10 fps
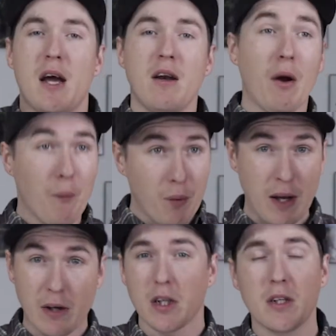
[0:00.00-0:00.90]
And
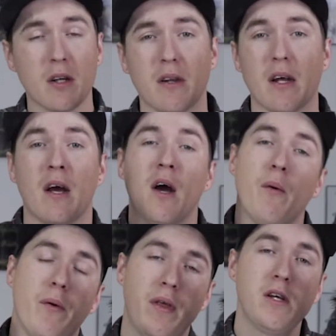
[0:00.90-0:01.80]
here's another thing.
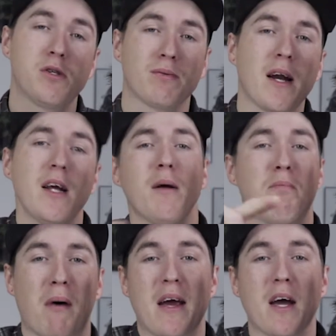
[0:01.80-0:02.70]
When he's riding the
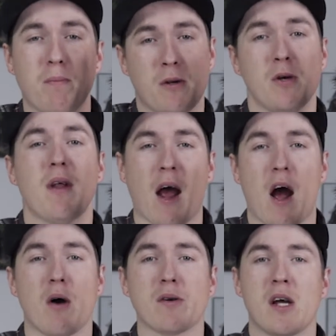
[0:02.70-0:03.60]
bike up to the
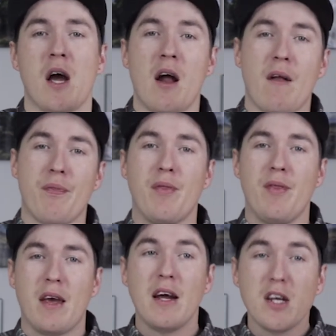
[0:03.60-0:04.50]
house,
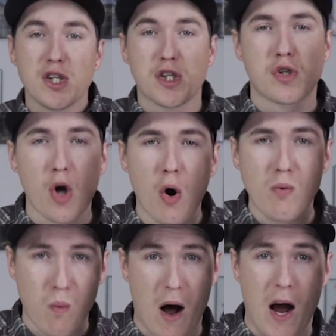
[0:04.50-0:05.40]
it is so
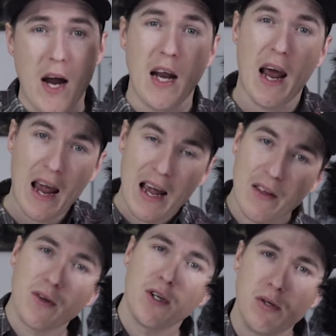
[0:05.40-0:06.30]
wide,
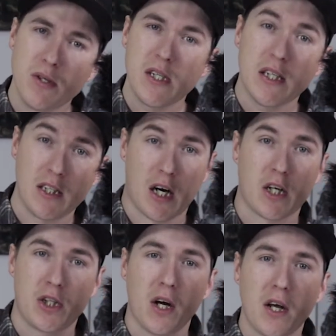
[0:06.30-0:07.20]
and they're using a
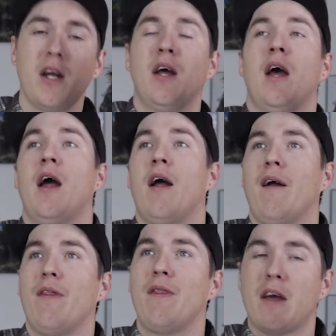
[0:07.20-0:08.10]
Dutch on it,
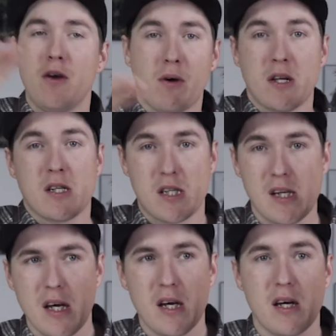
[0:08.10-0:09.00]
that you can
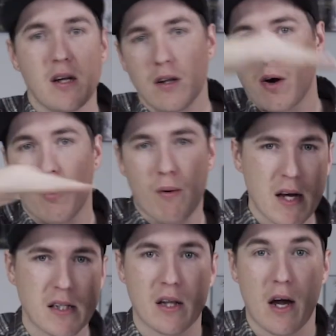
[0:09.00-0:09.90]
see the
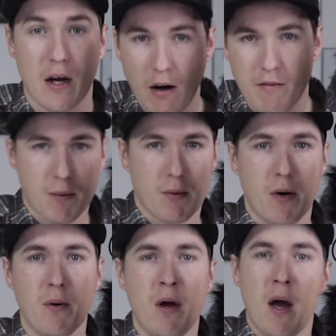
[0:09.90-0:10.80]
horizon line of the road,